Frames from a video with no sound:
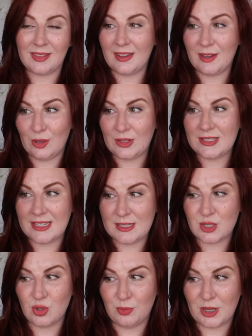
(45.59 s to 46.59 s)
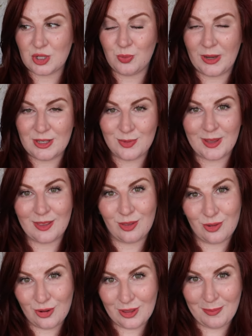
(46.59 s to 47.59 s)
like you can see so much windowing
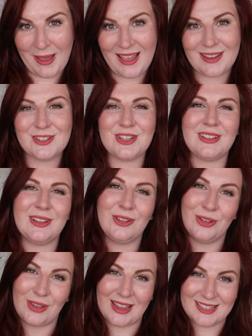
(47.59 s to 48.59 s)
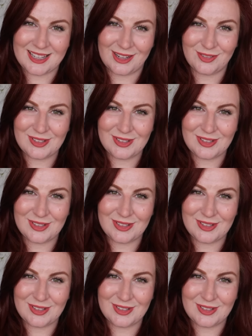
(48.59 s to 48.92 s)
through the packaging that you guys can't